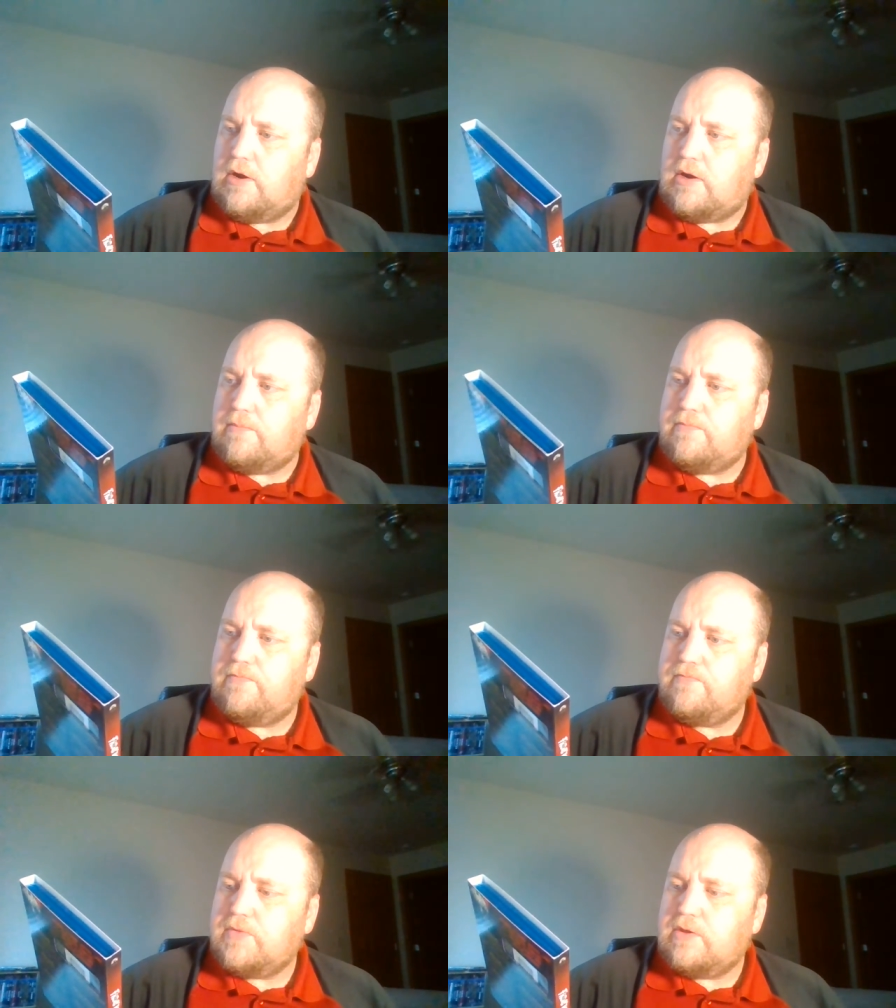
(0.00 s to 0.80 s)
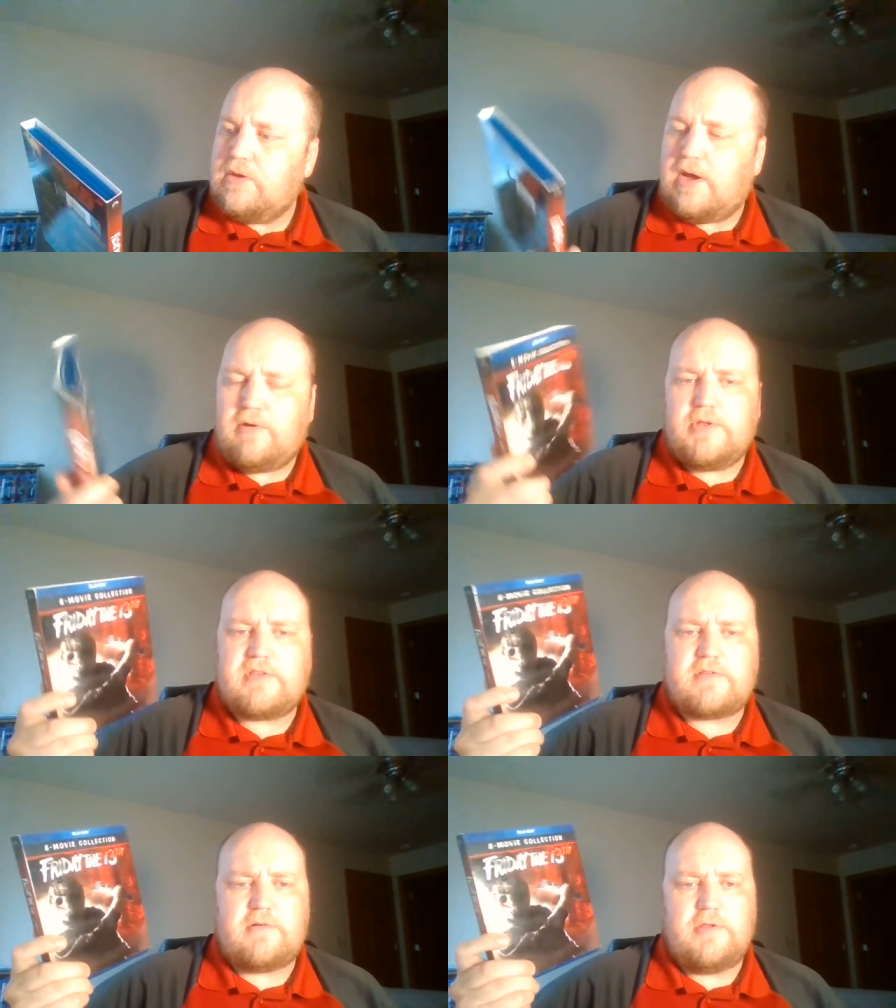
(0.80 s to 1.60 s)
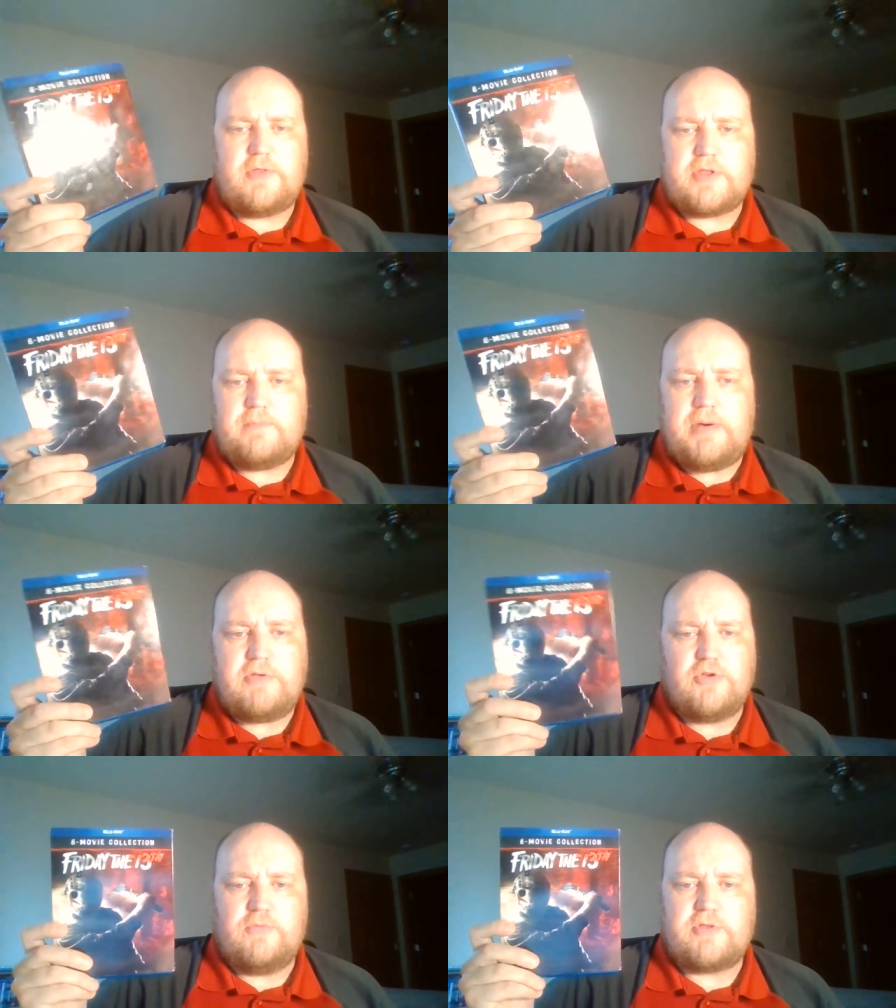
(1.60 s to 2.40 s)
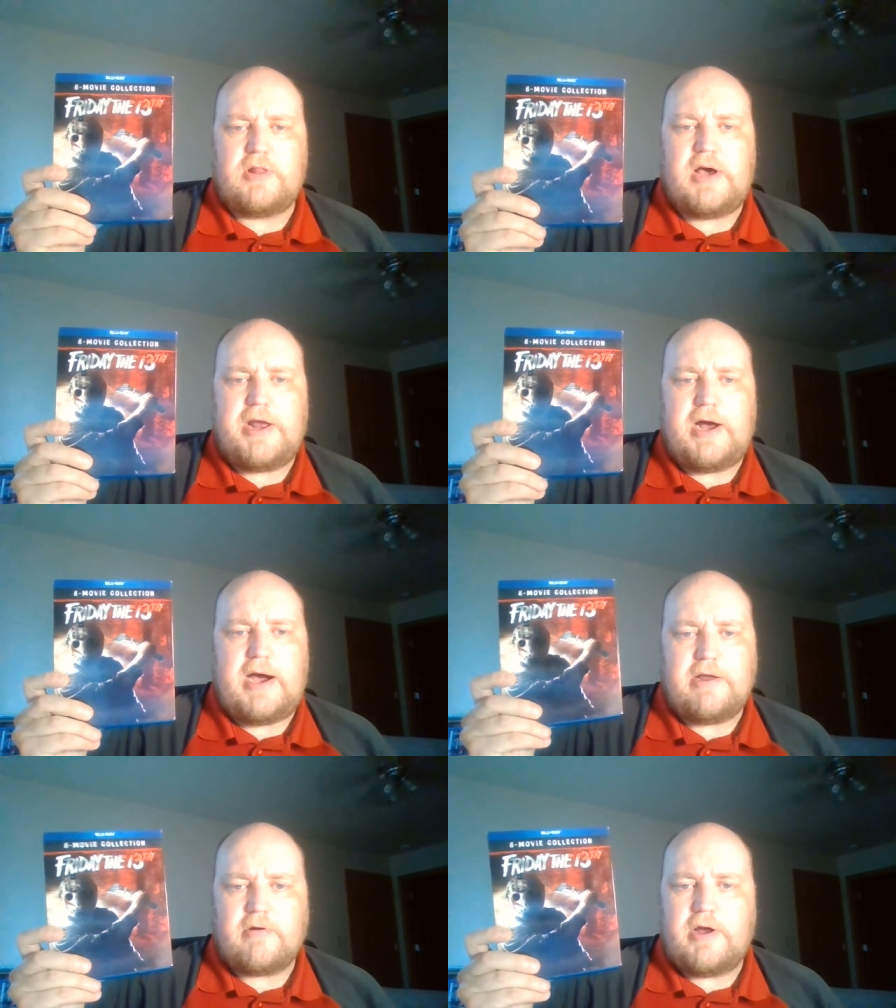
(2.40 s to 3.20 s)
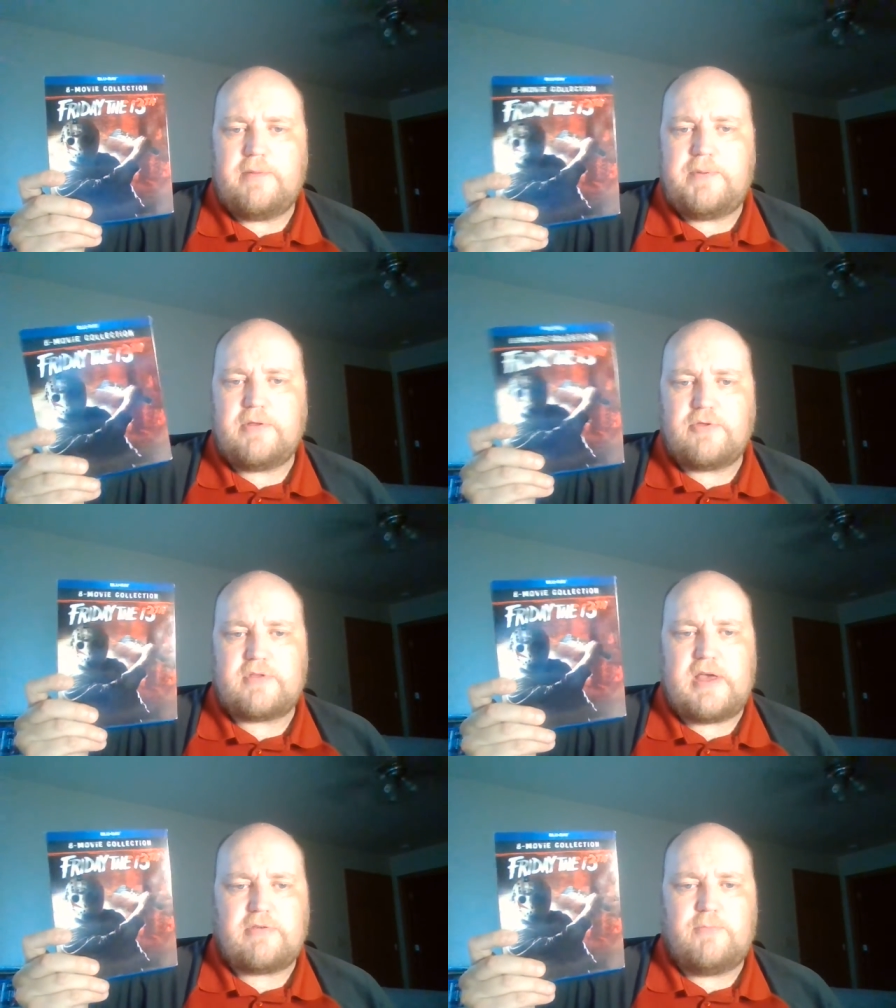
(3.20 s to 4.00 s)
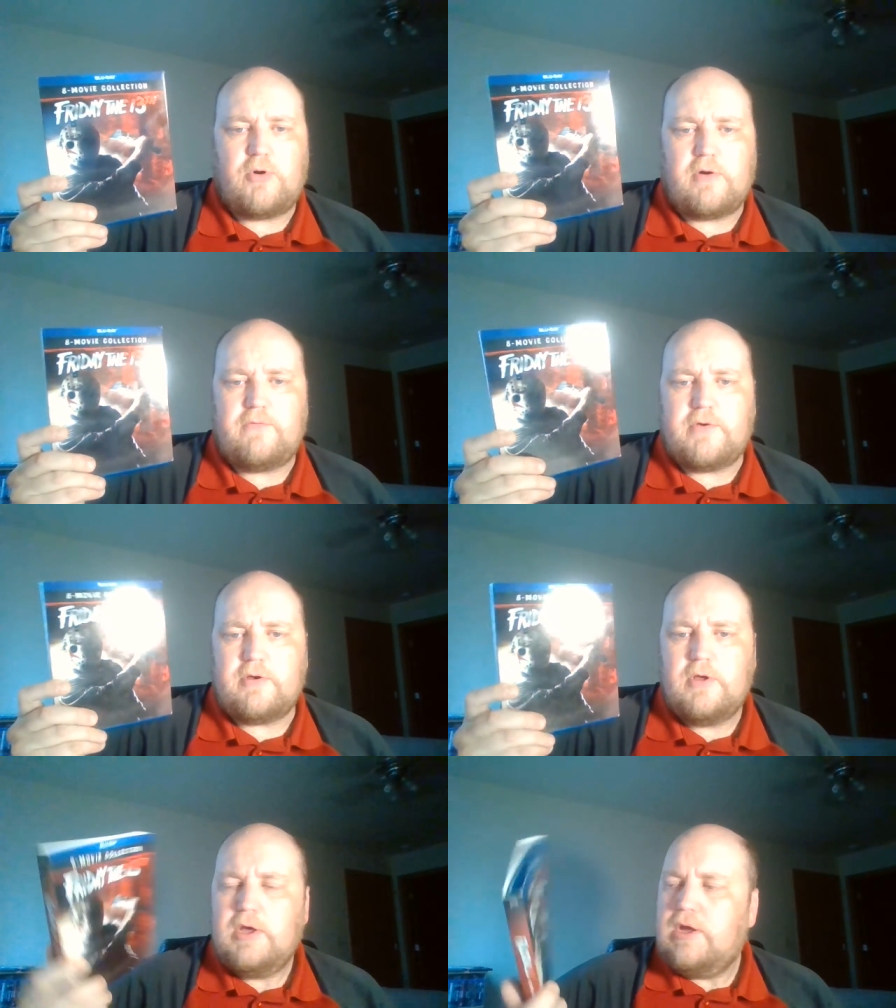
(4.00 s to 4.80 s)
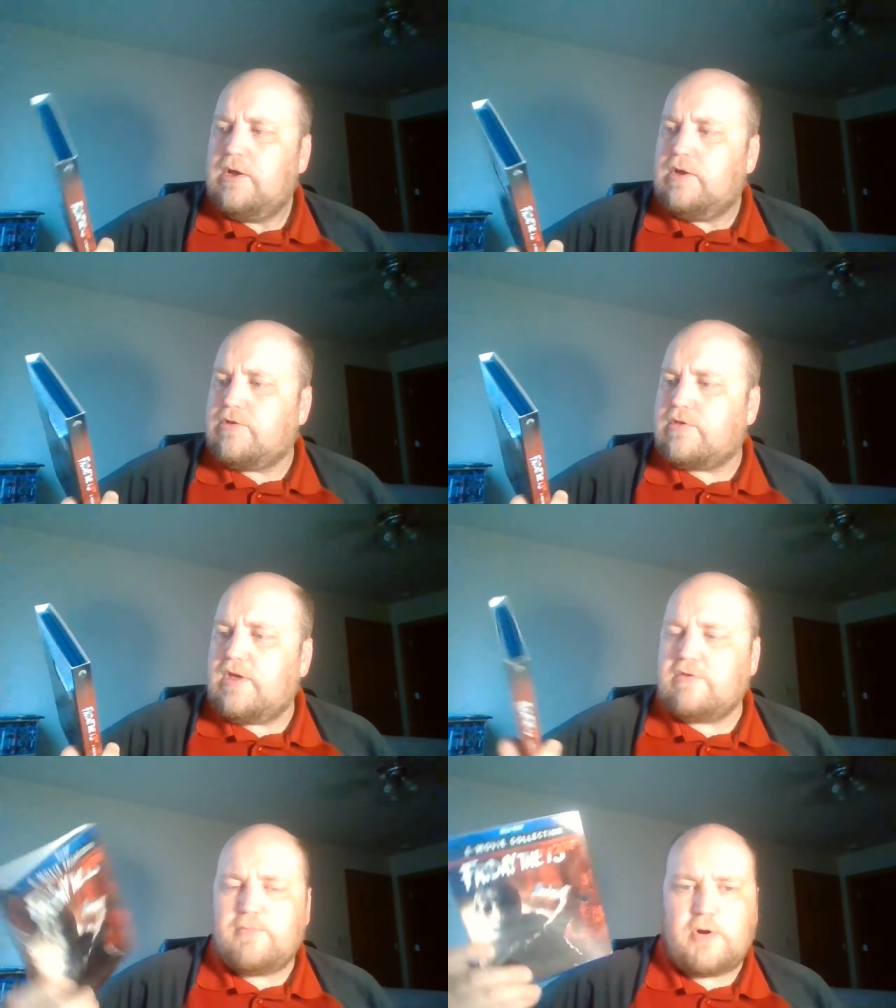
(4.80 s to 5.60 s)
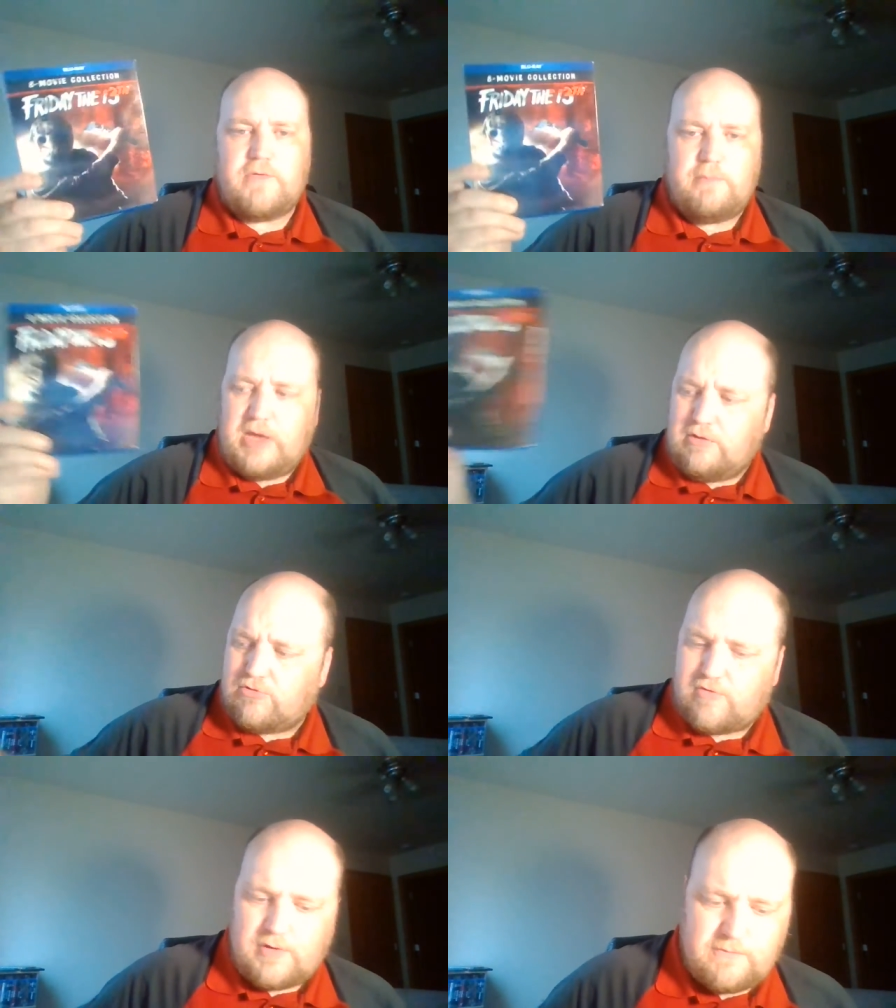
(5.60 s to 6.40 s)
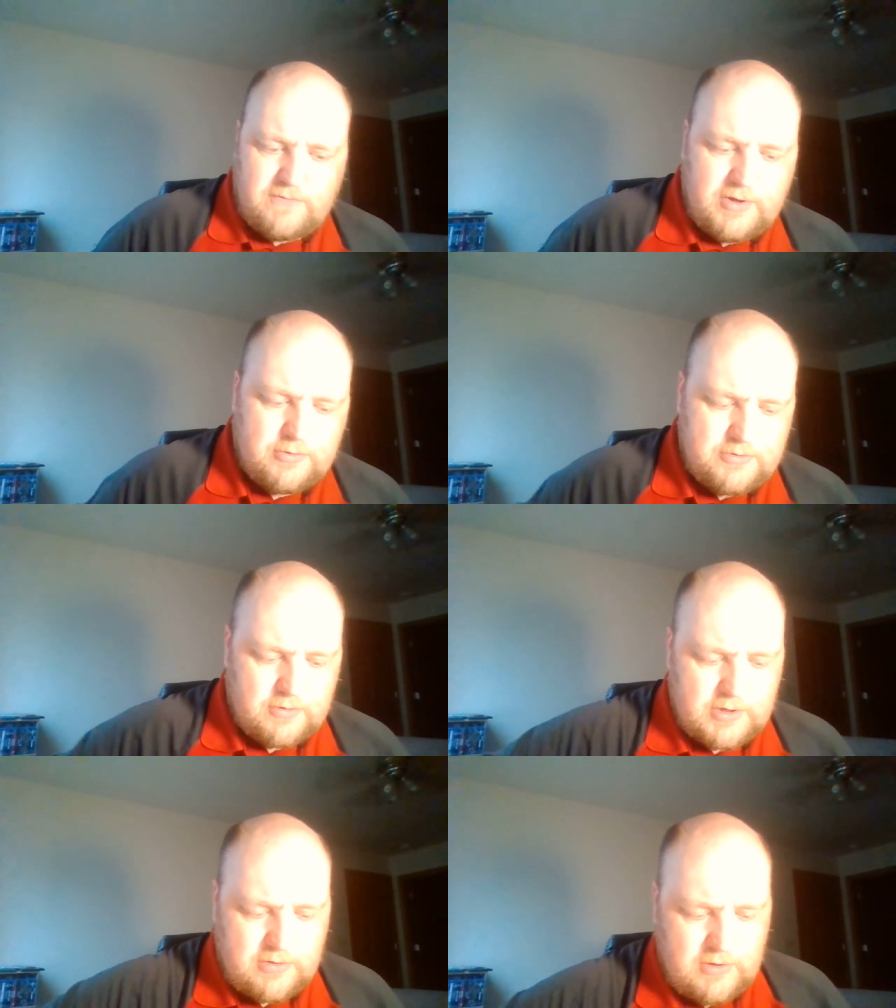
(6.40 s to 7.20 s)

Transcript: Um, I don't necessarily know that the budget was a lot higher on it, but it just has more of a it just has more of a mainstream feel to it.